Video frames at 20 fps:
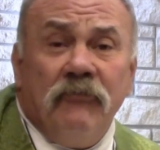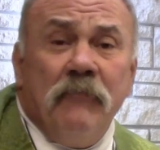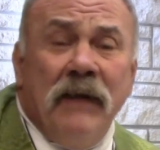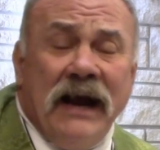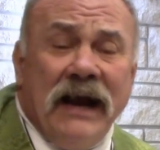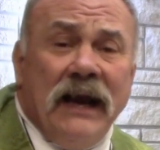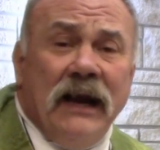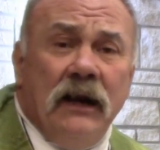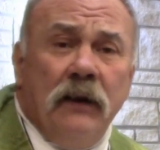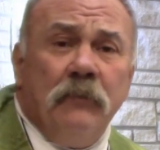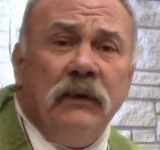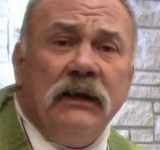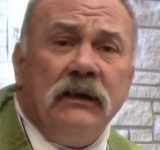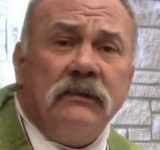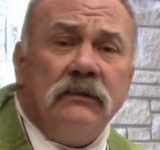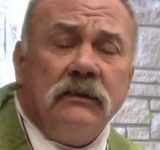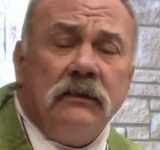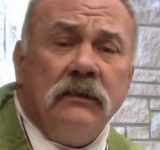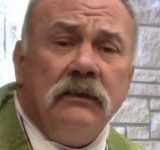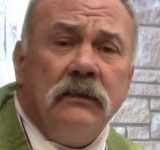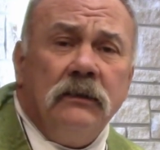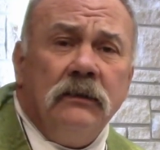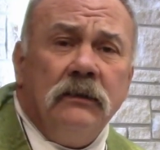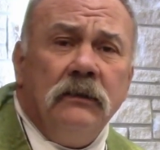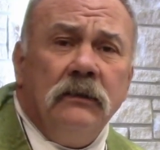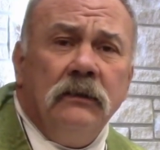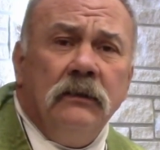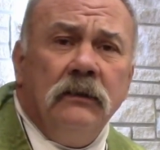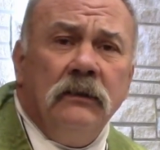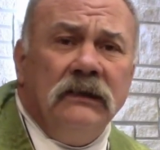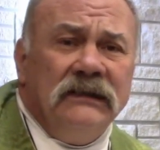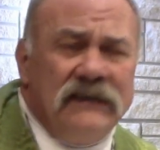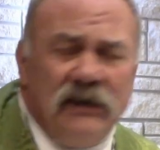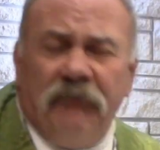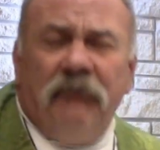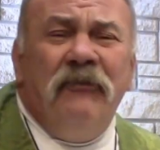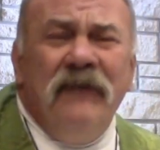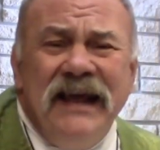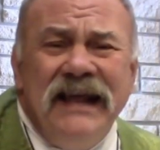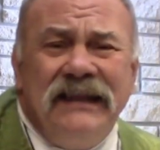my enemies.
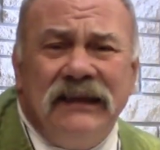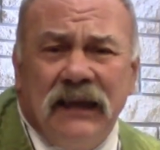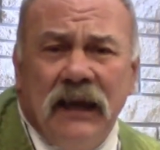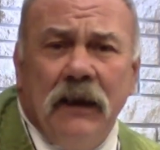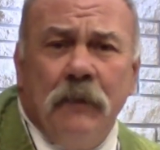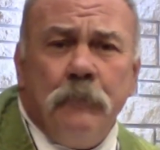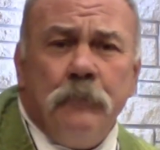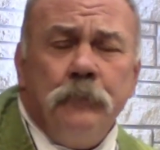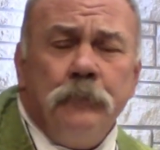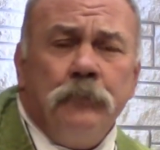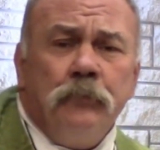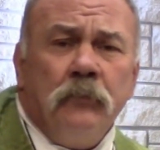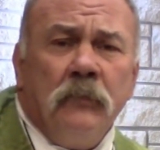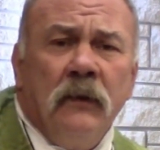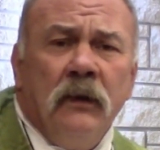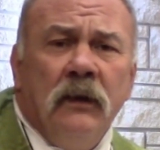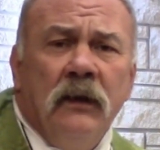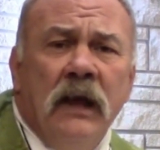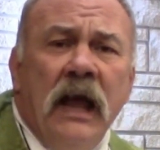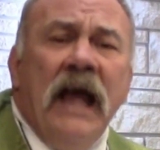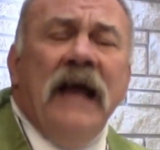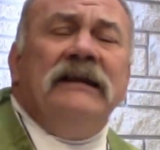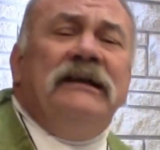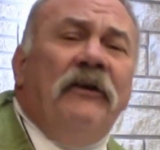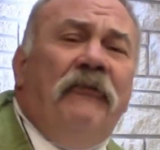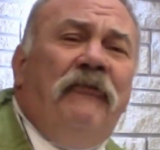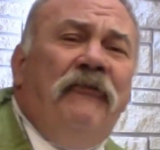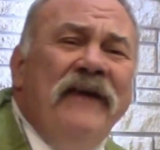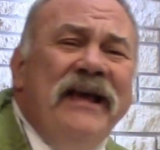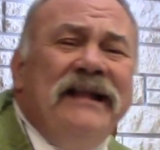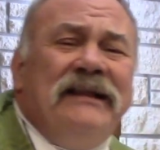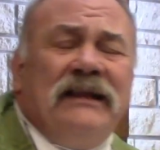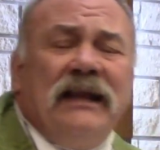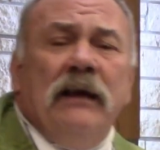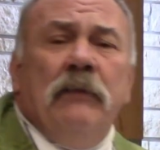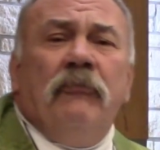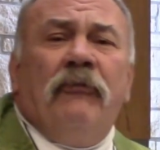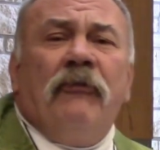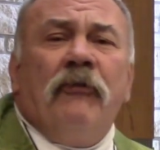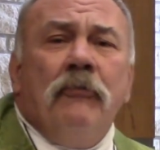Defeat them. Defeat
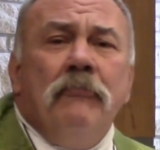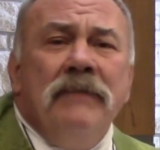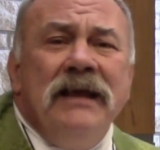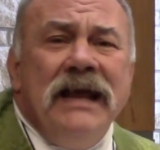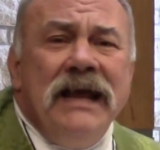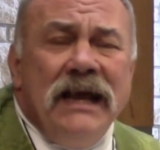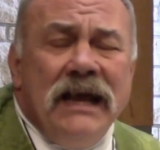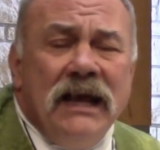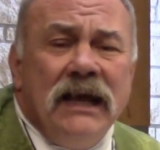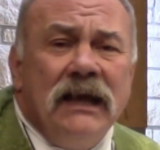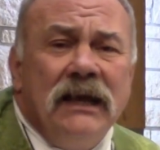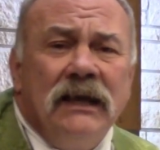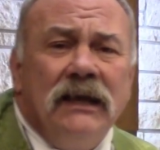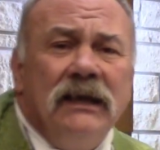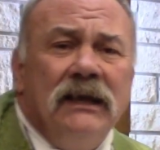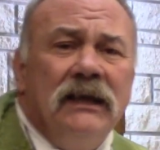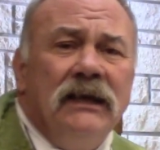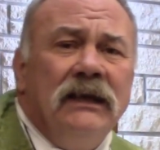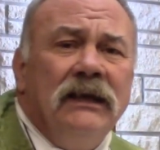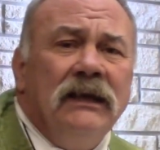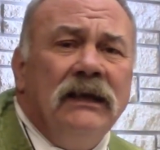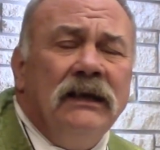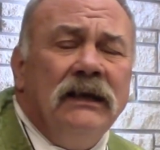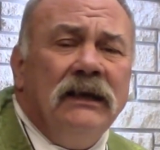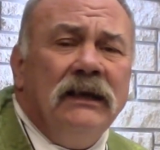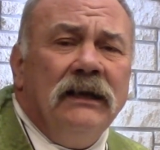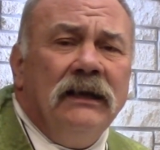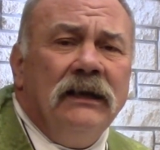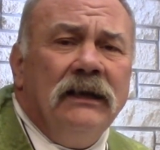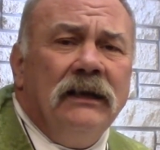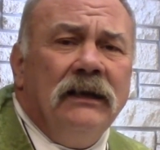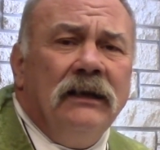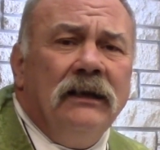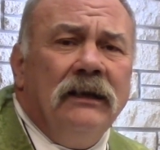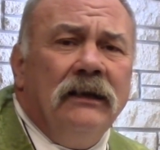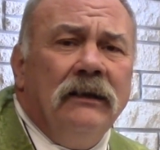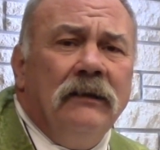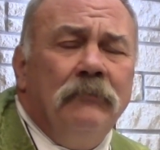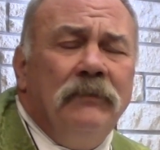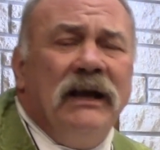them for me,
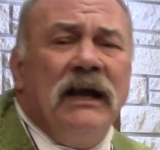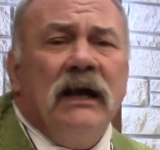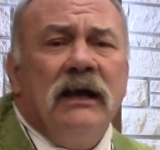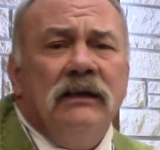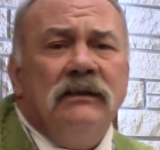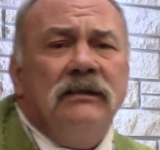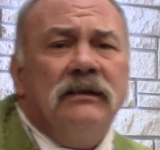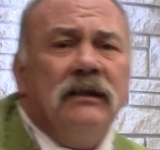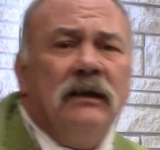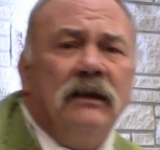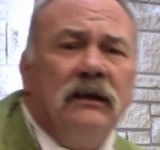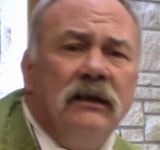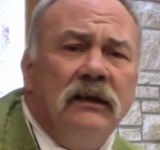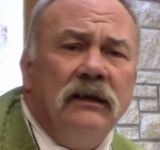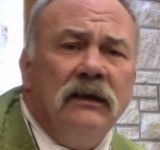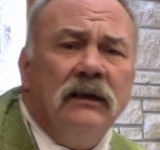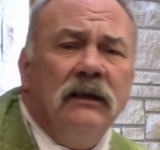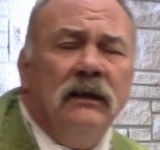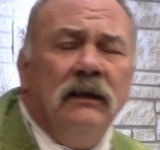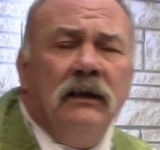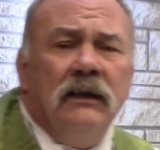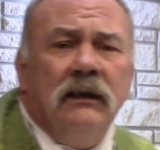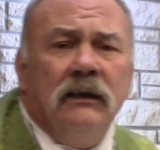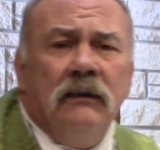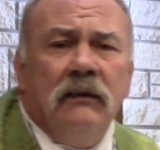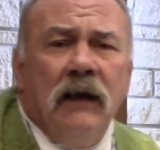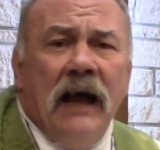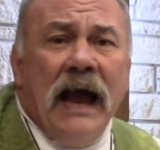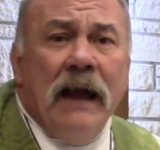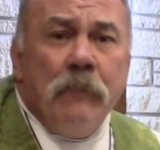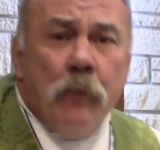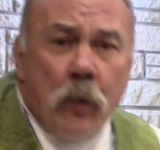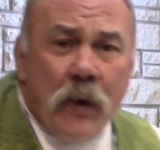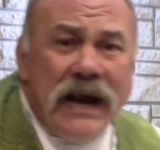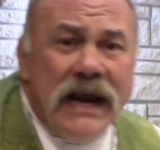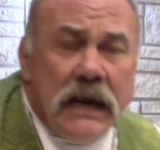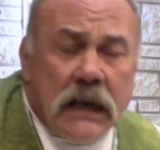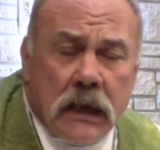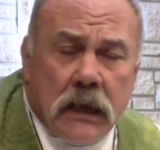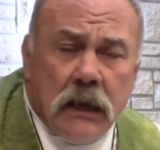because I'm
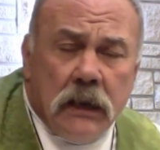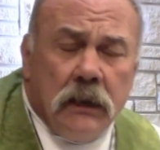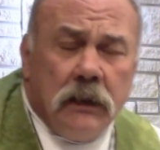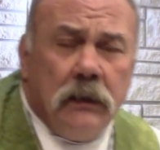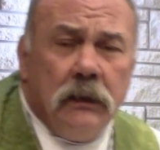weak